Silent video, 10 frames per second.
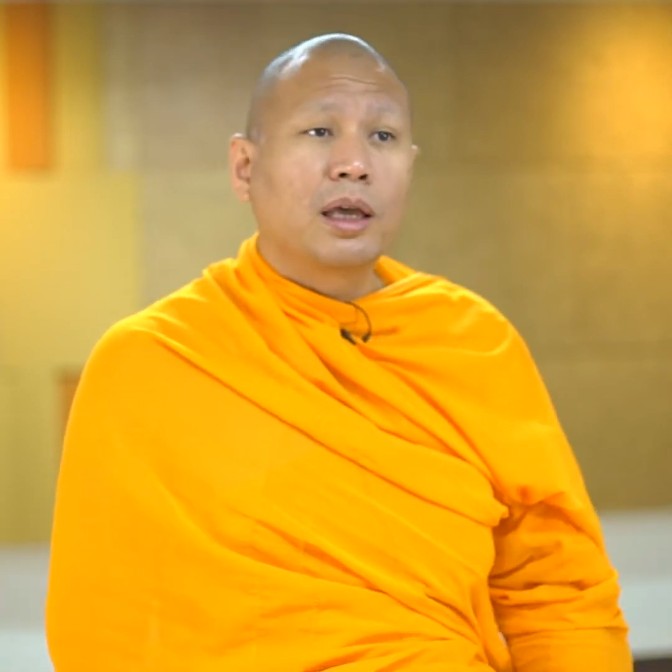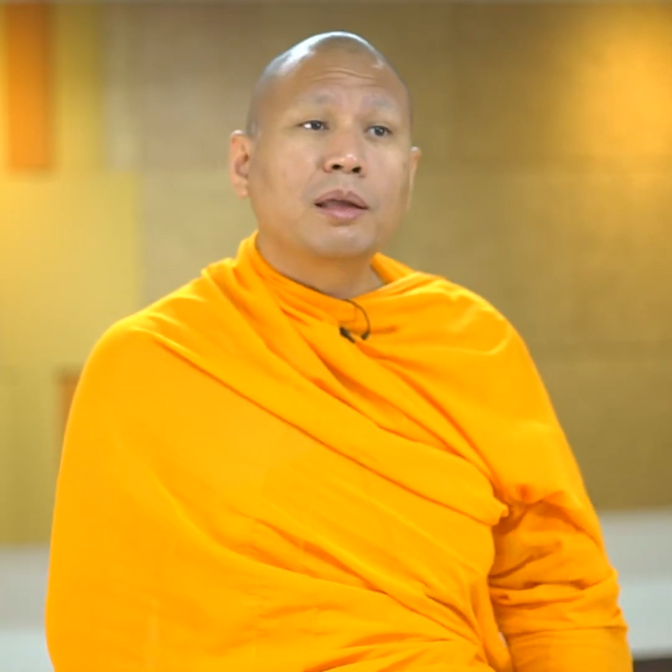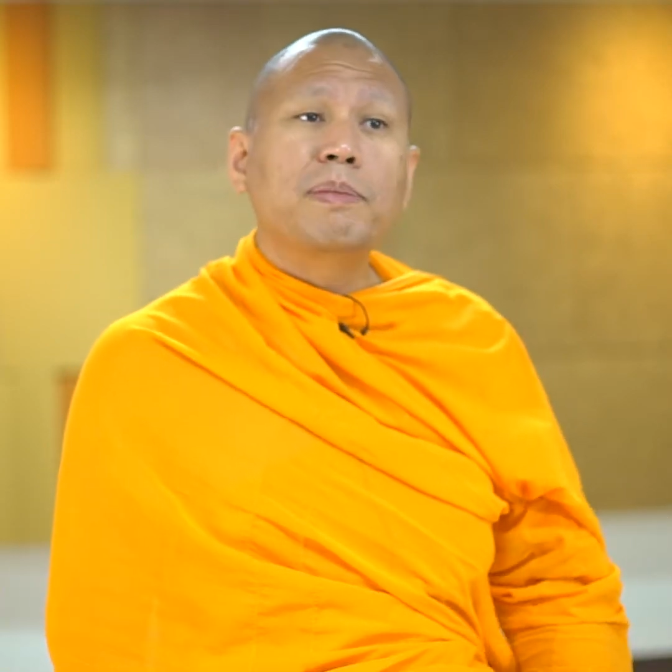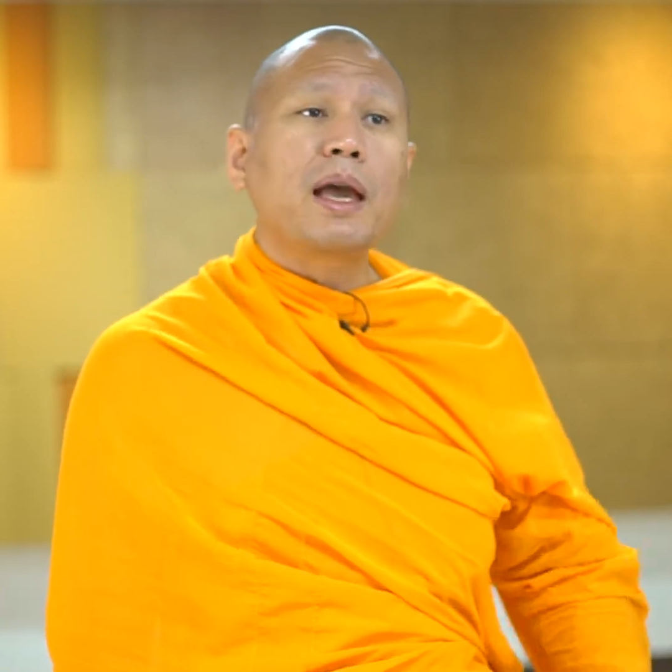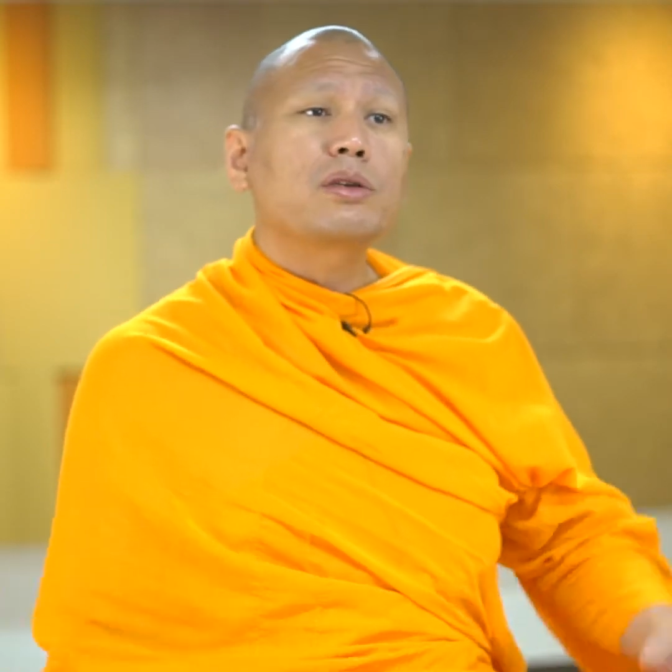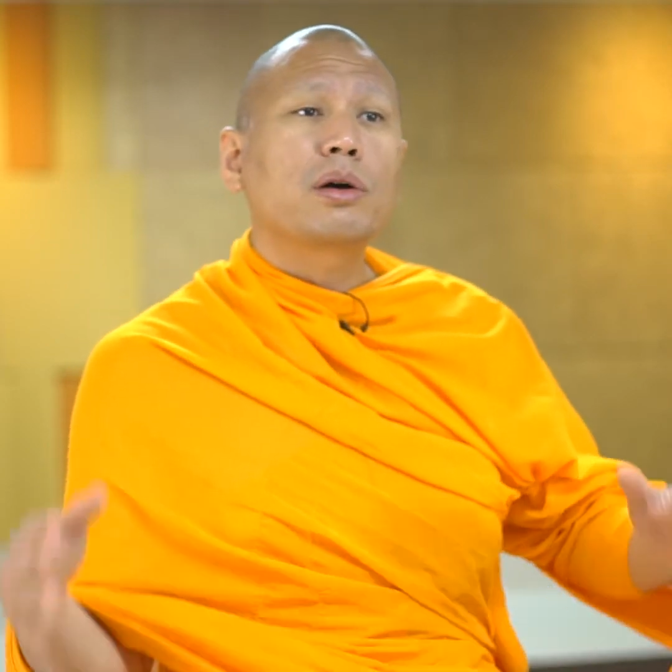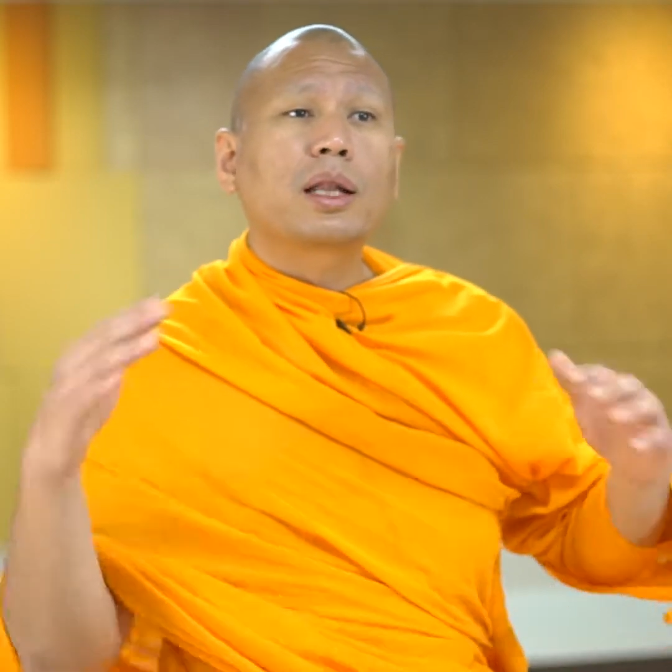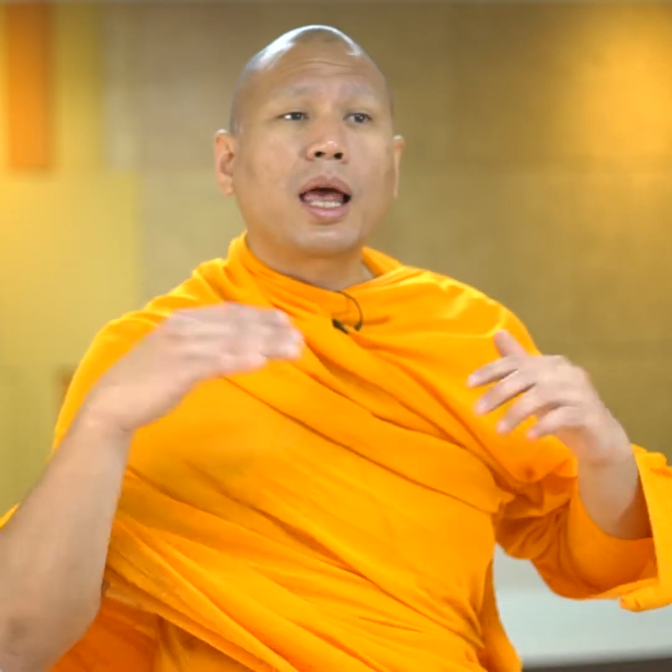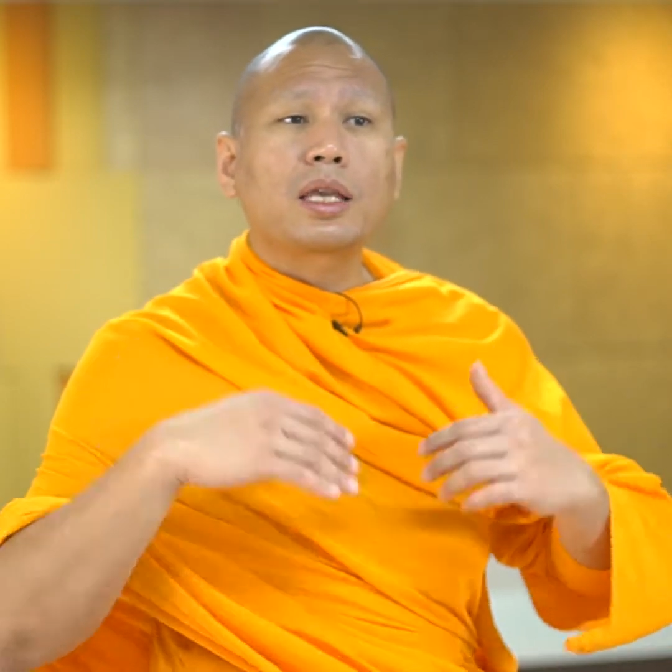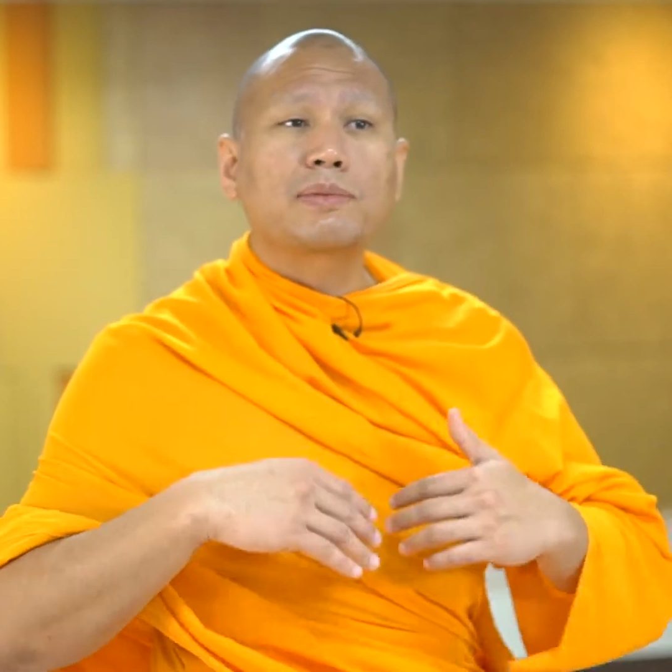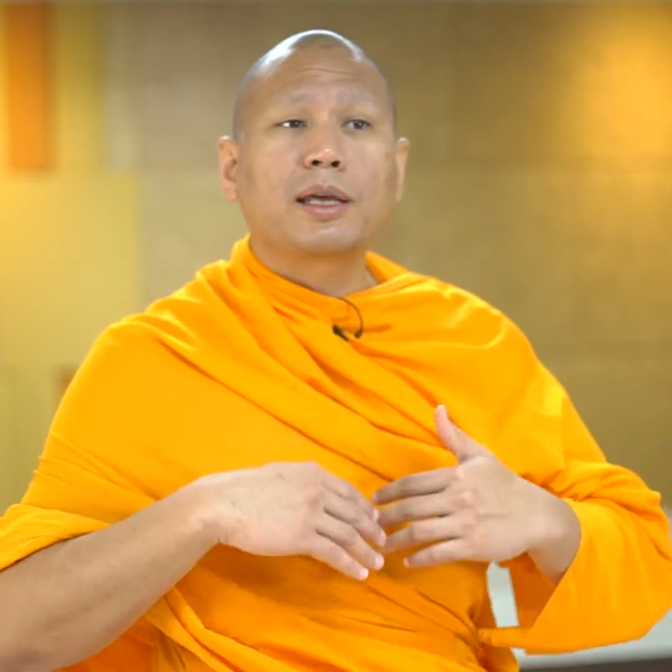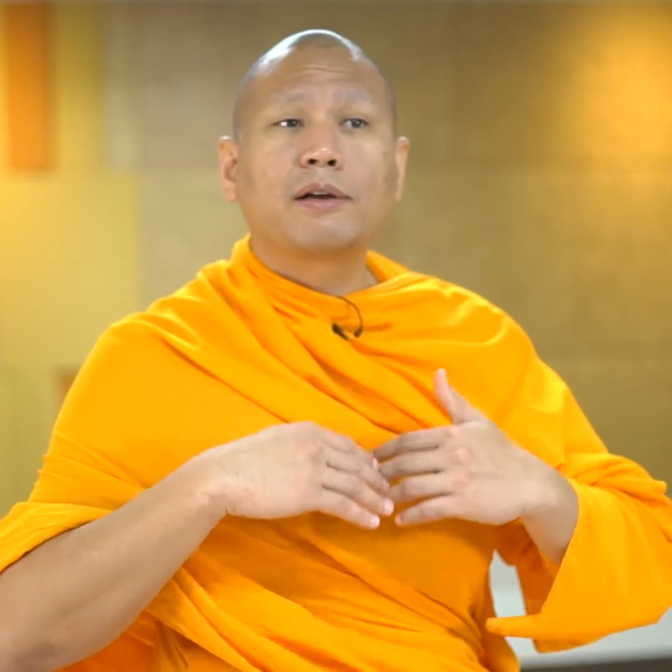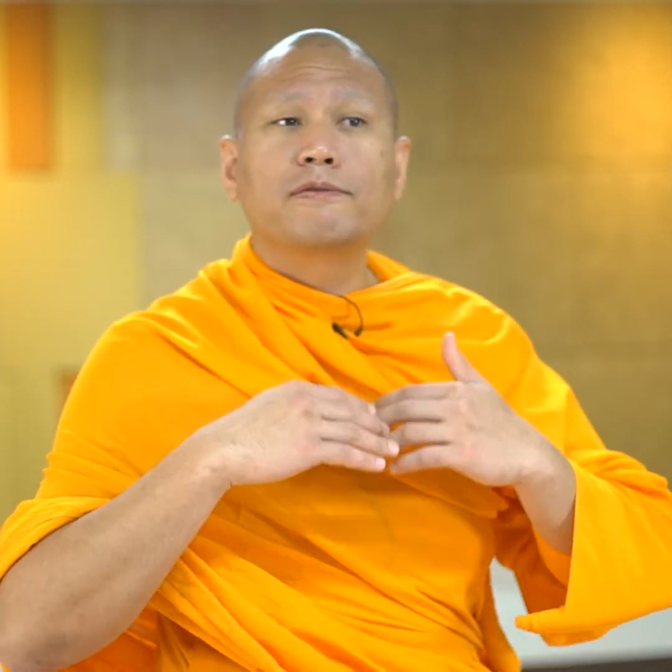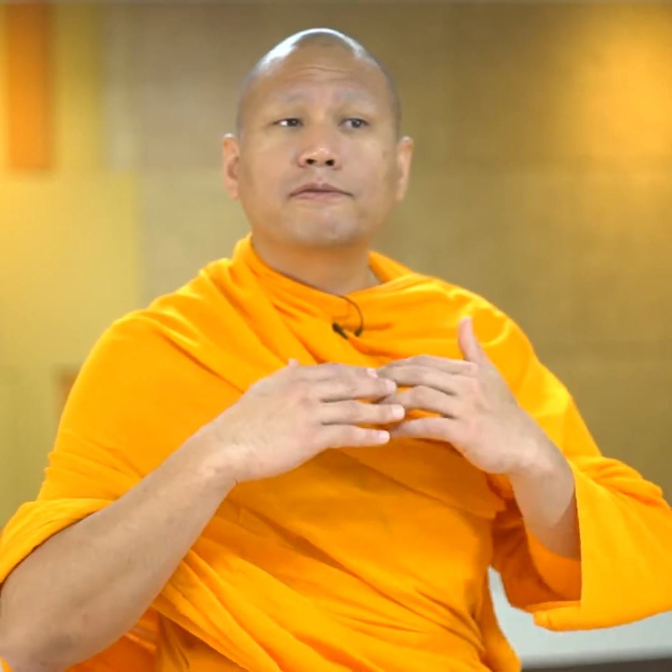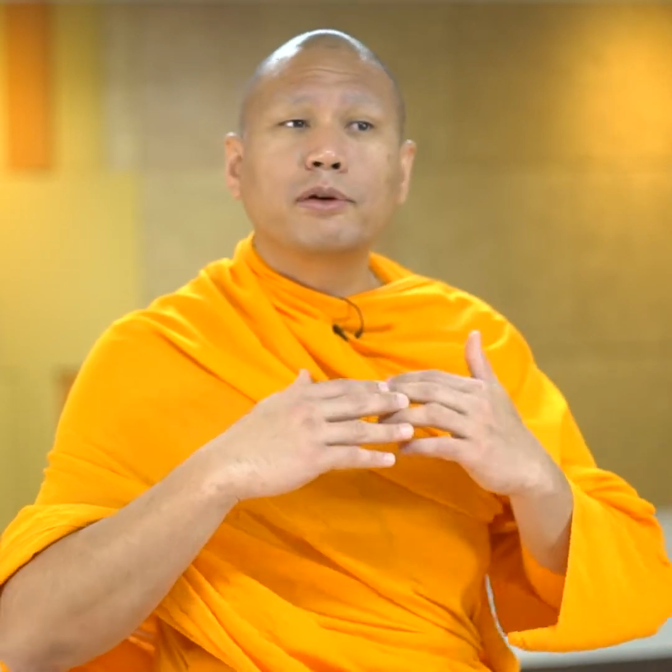It makes your glass
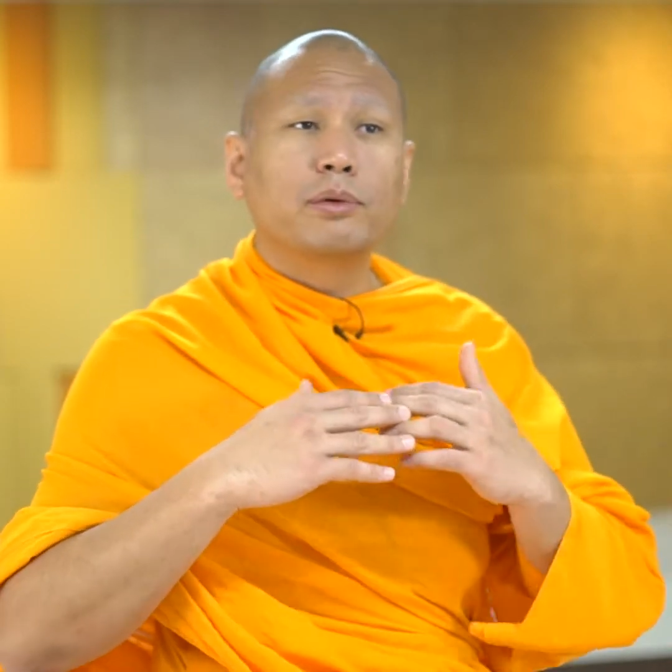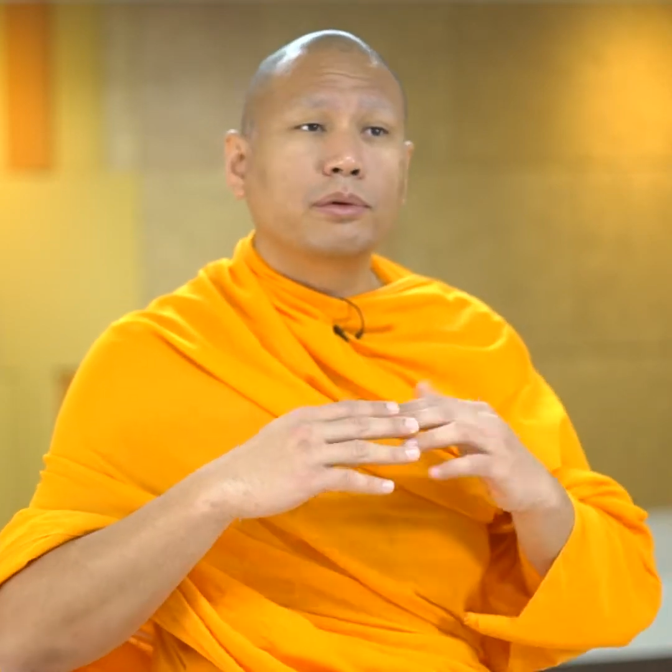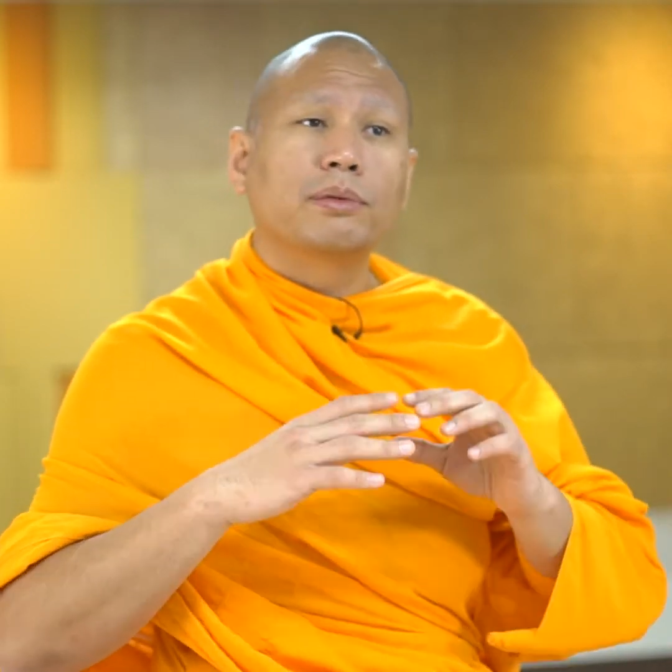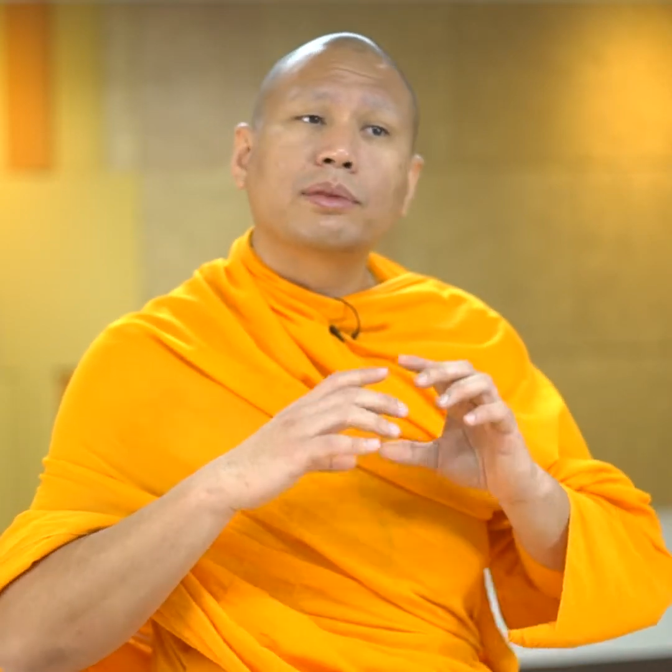become full.